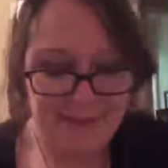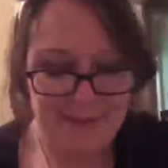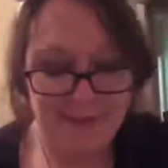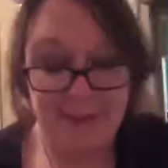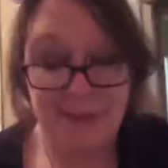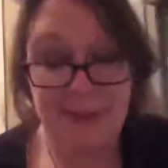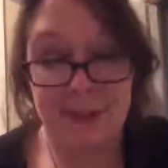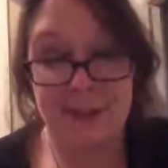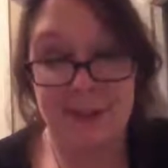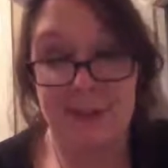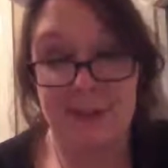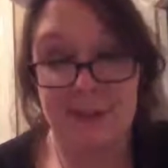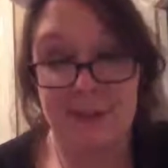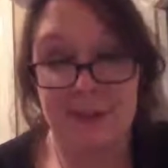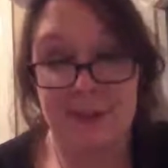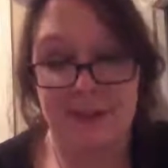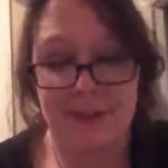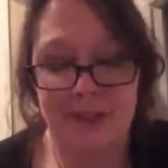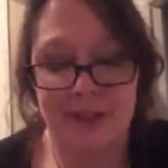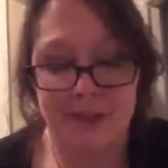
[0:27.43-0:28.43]
So this is
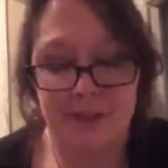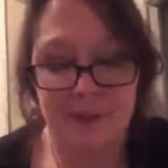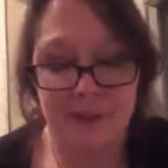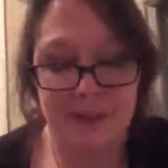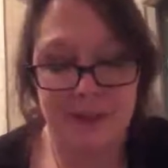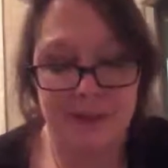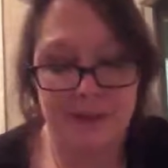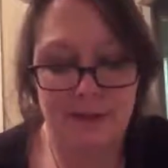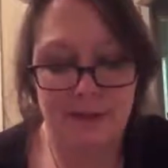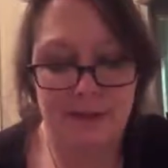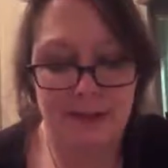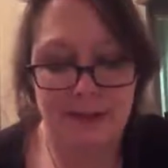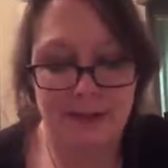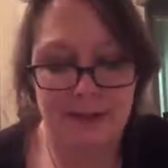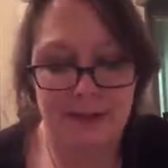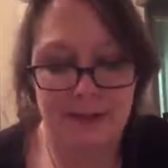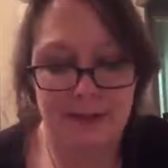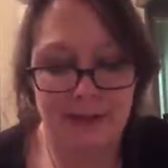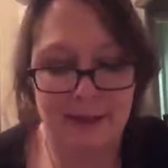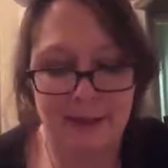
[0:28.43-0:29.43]
for January
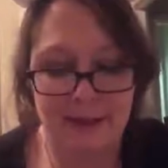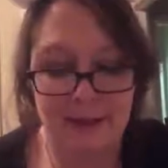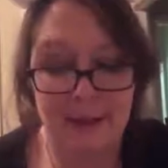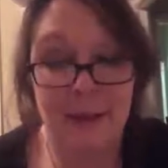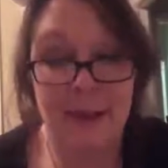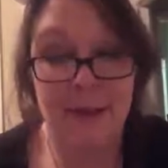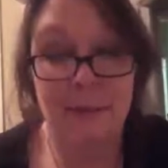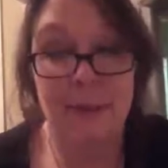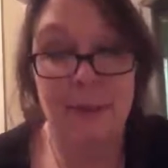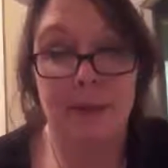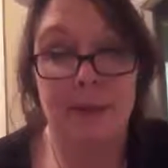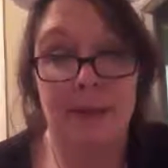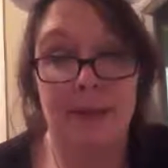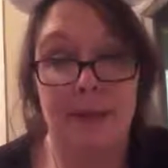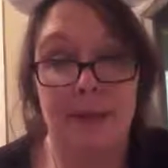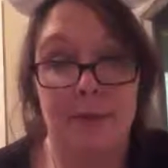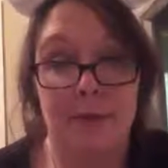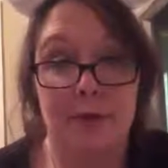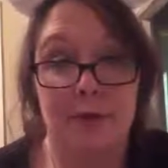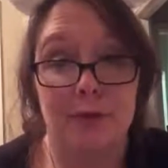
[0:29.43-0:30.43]
2019 when it
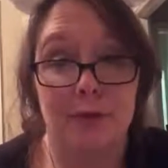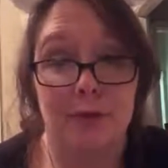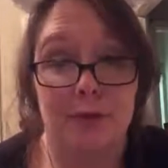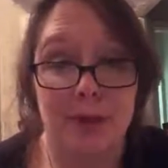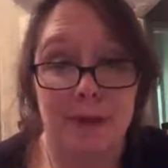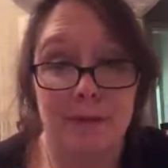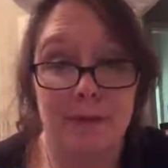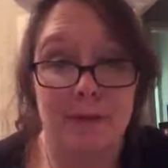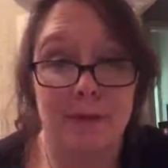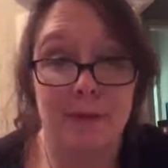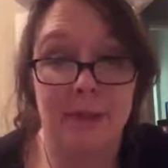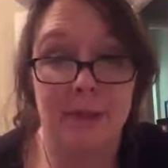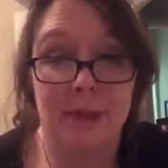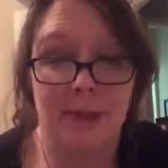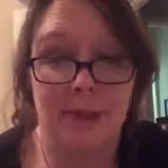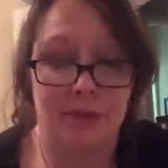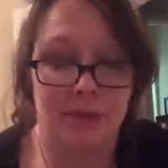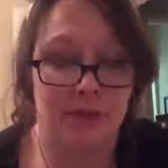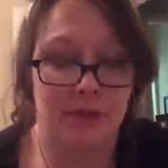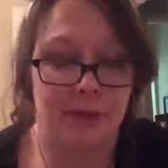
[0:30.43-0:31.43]
comes to love and
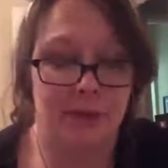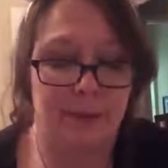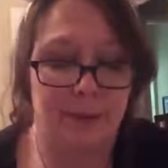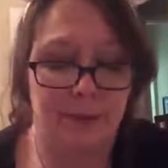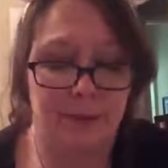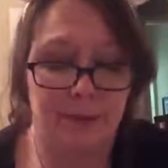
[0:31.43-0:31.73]
relationships,